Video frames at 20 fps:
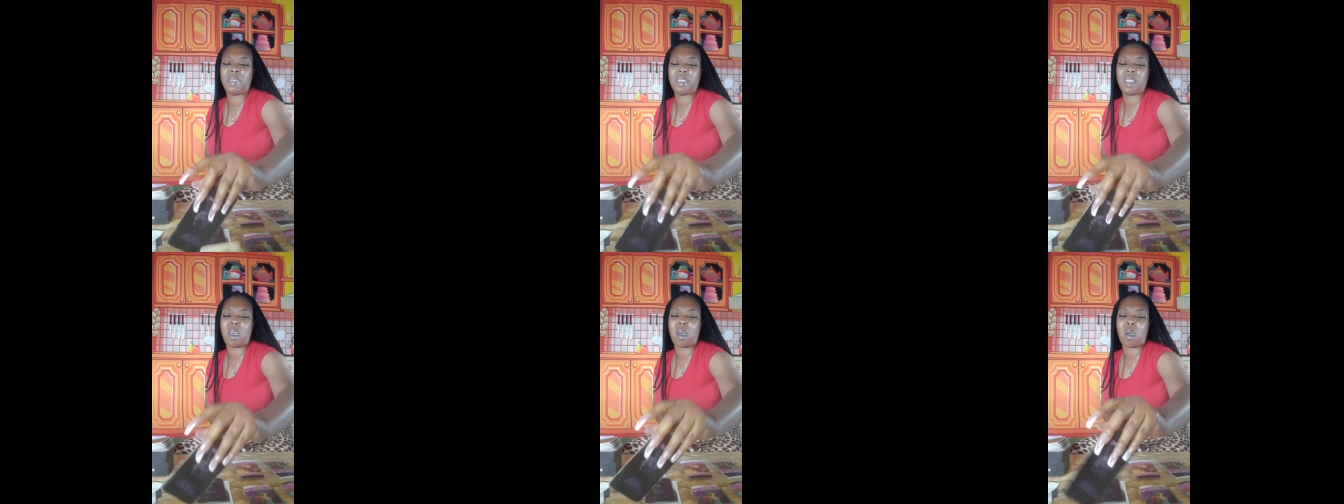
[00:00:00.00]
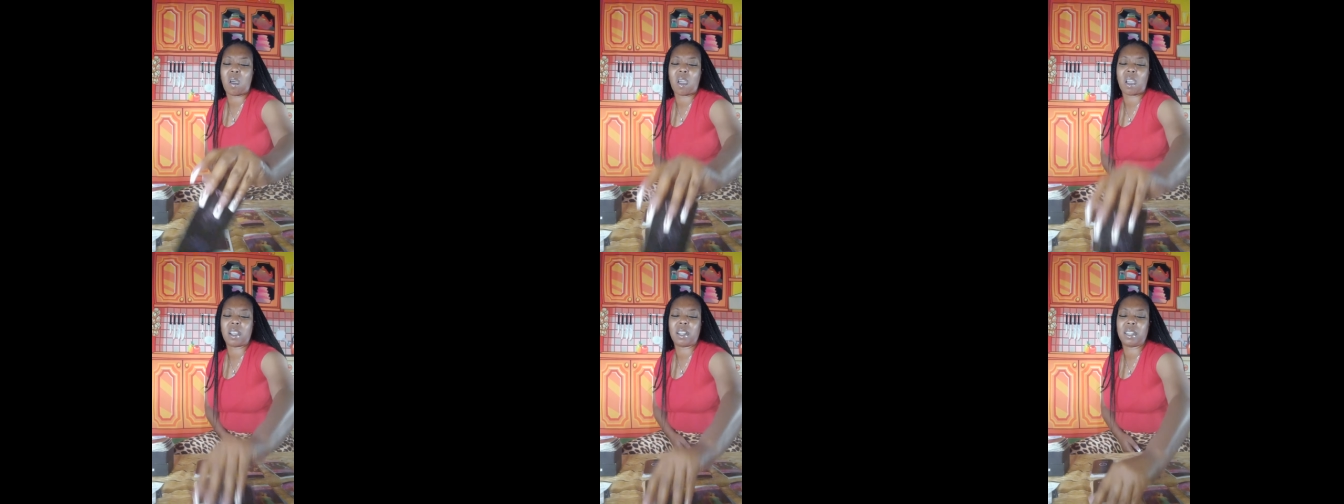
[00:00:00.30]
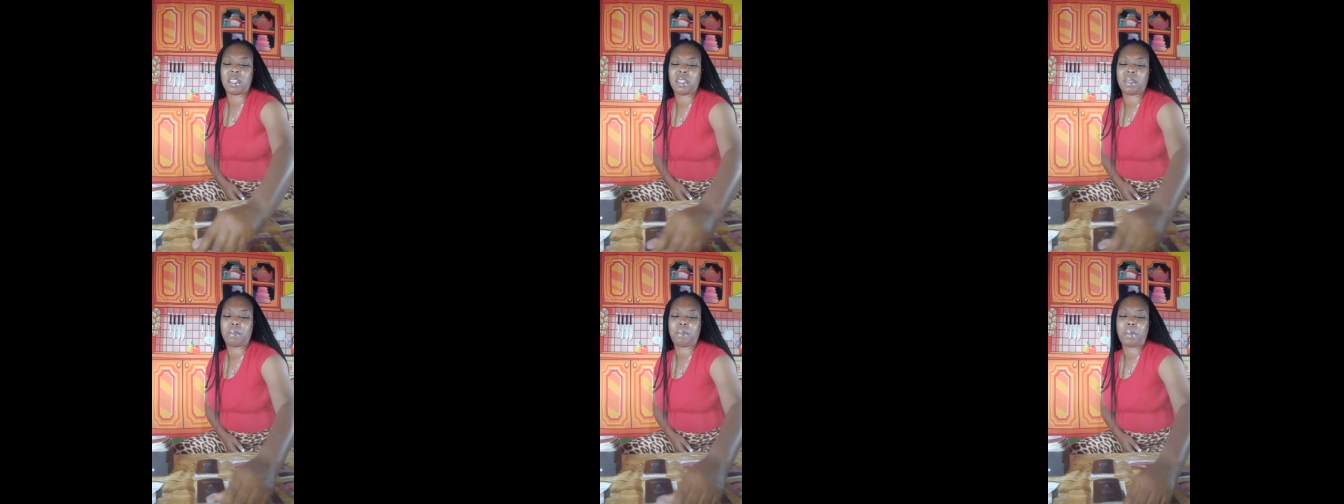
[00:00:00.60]
uh,
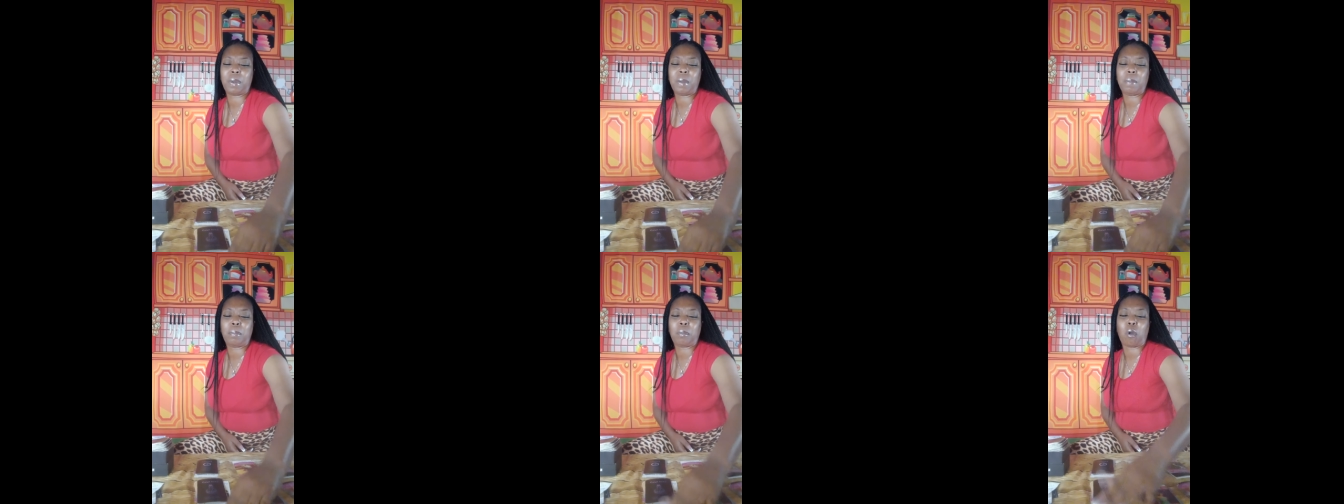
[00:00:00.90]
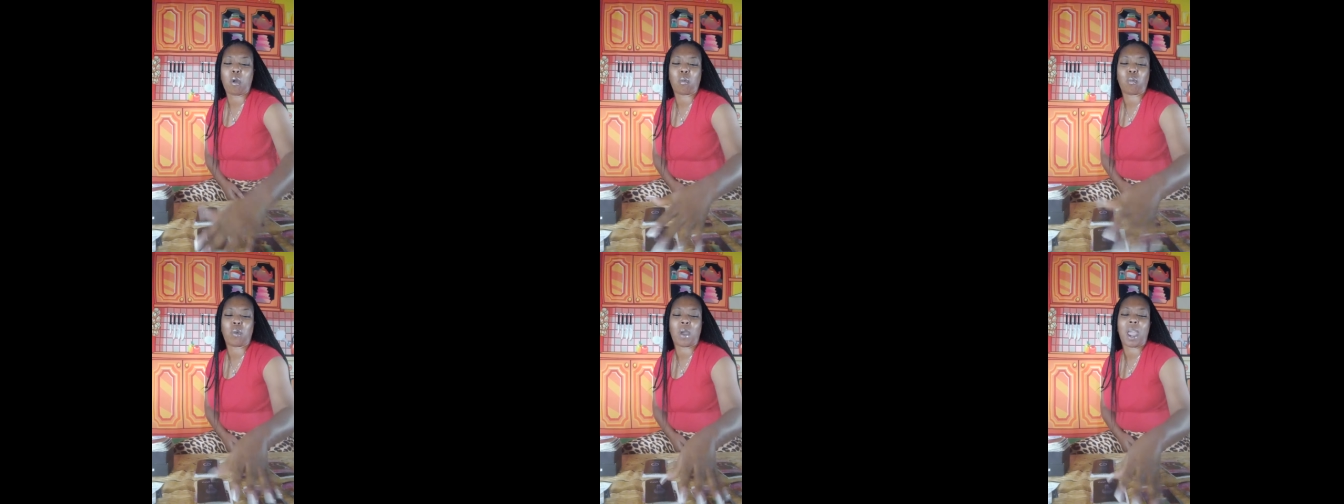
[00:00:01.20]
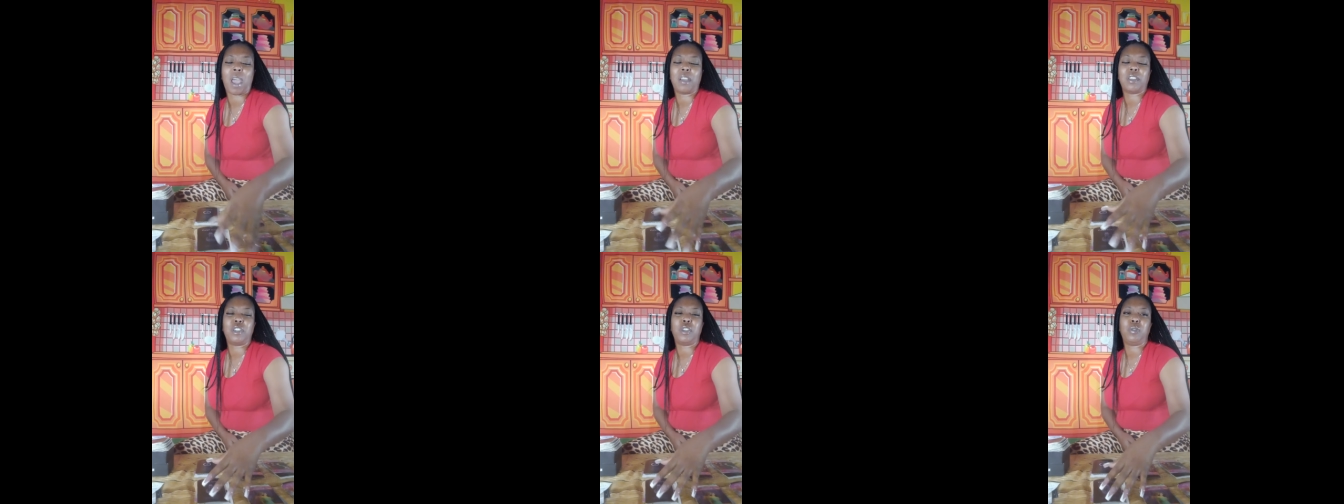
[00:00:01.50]
people
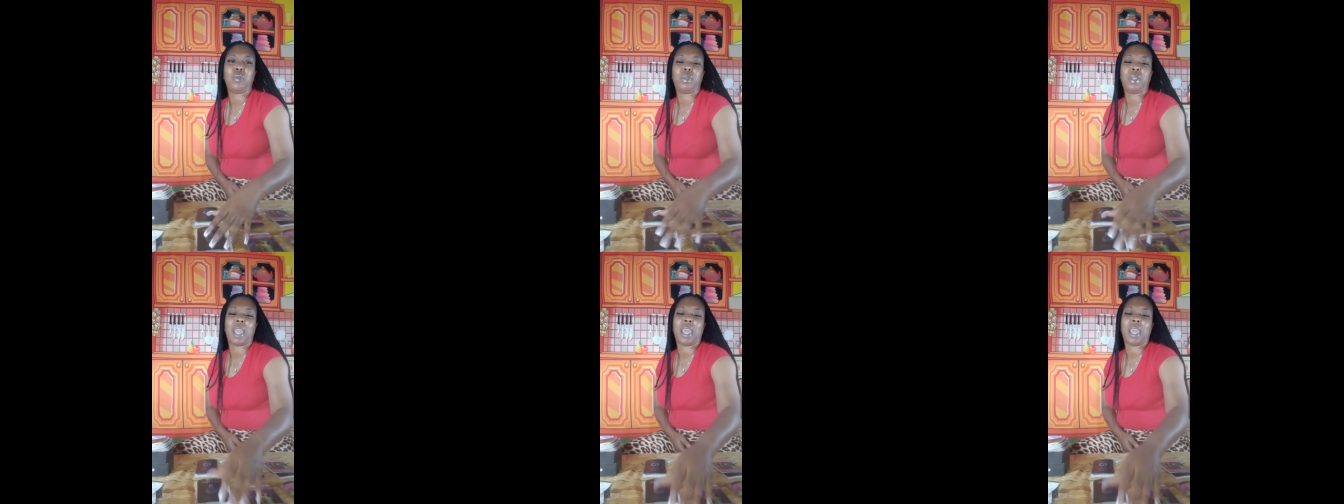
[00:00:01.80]
around you